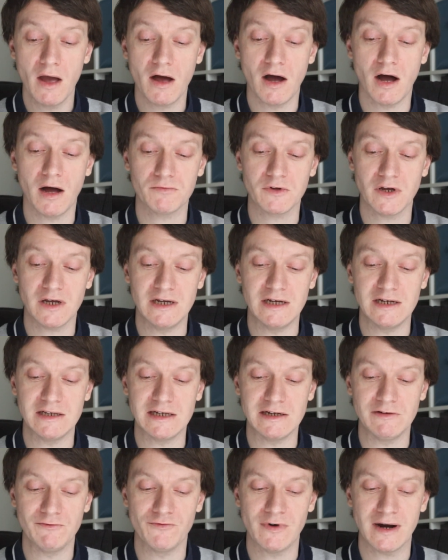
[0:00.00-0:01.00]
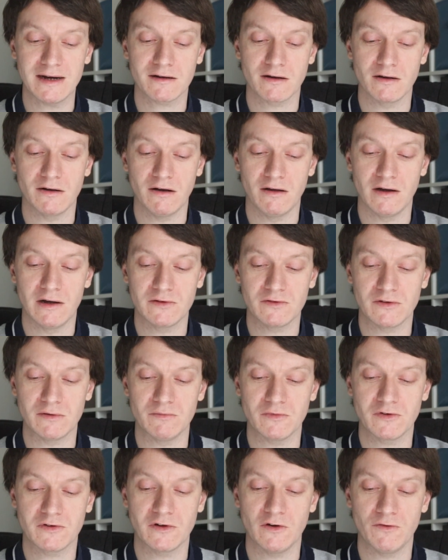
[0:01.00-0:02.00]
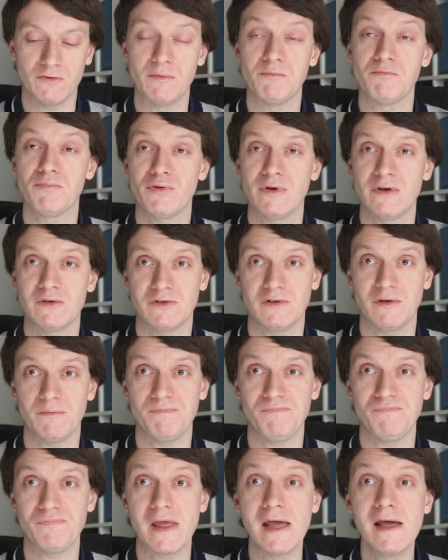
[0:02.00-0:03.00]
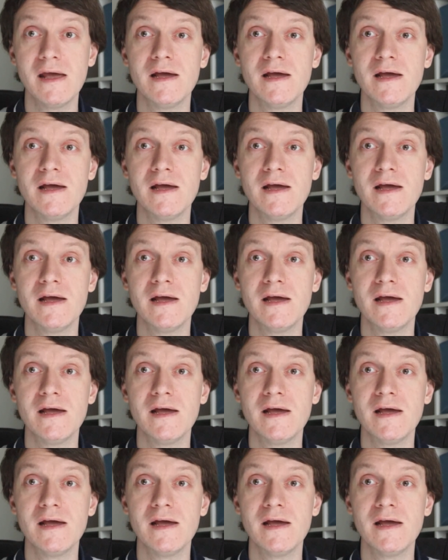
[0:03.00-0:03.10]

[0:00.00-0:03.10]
after he de-radicalised himself in prison.